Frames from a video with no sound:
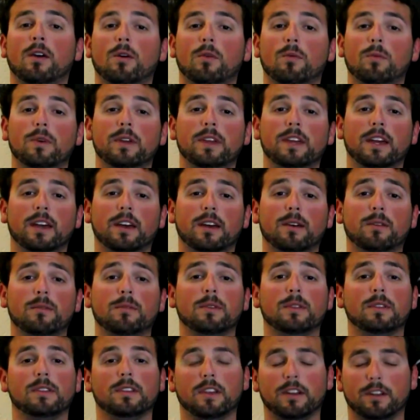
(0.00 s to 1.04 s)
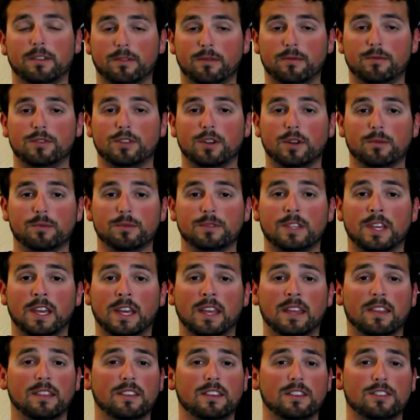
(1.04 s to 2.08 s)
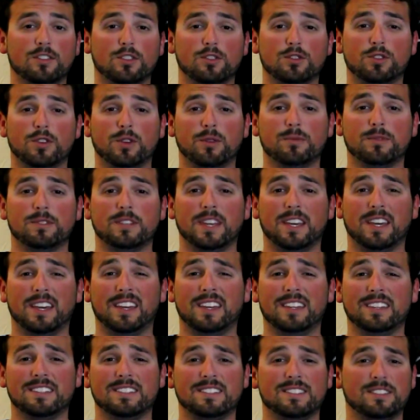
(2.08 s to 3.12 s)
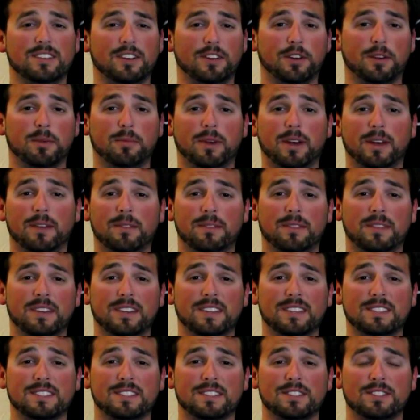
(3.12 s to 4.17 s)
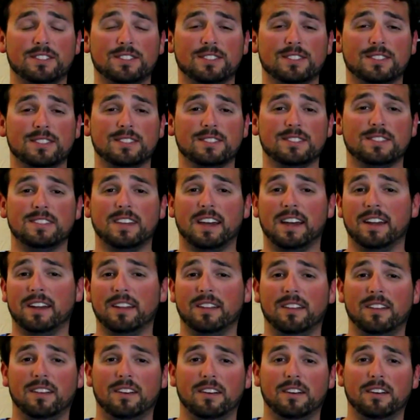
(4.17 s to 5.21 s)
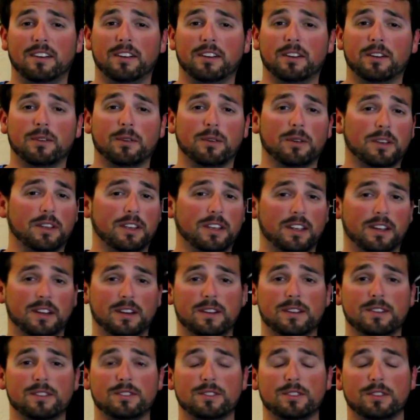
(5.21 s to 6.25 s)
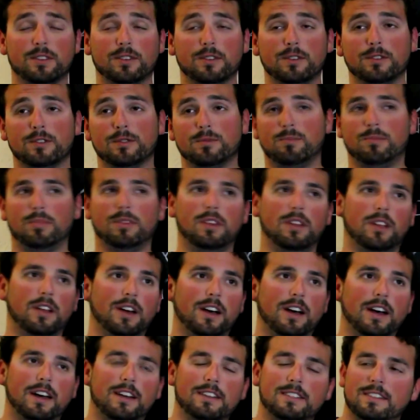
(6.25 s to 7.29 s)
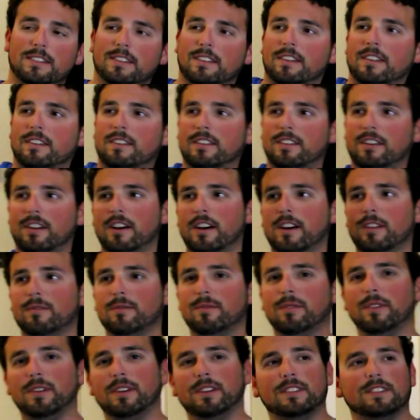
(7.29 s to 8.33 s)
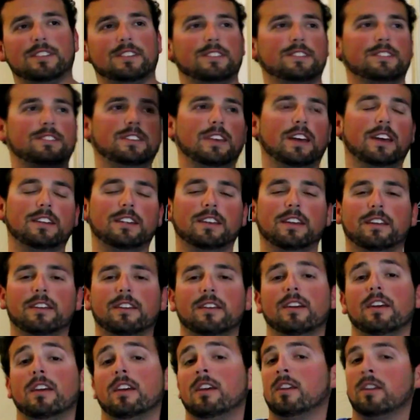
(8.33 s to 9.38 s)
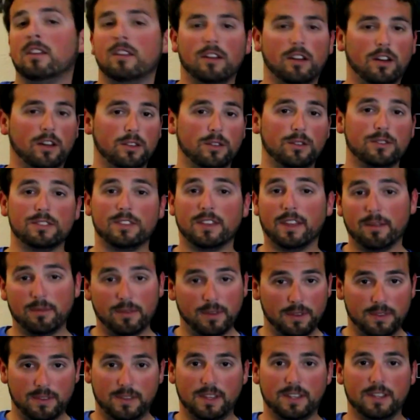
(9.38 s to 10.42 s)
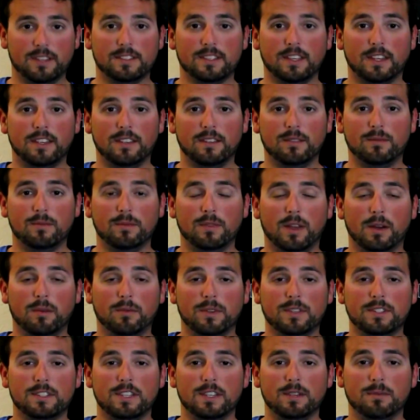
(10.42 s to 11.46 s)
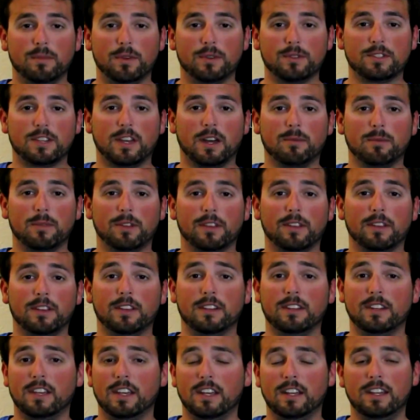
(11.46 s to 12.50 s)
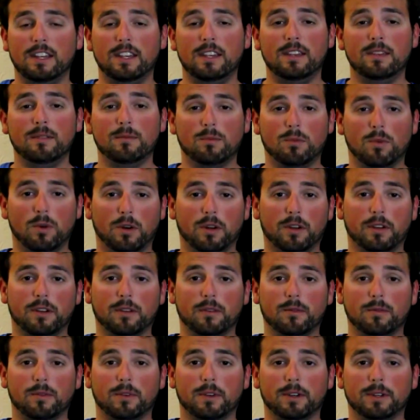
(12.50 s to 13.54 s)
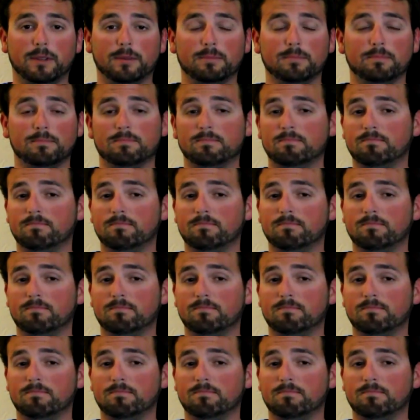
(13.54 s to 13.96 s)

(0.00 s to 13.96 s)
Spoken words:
We have narrative tropes. These are tropes that talk about things such as dialogue or characters, plot, conflict, setting, all those lovely things that we see most commonly in any work of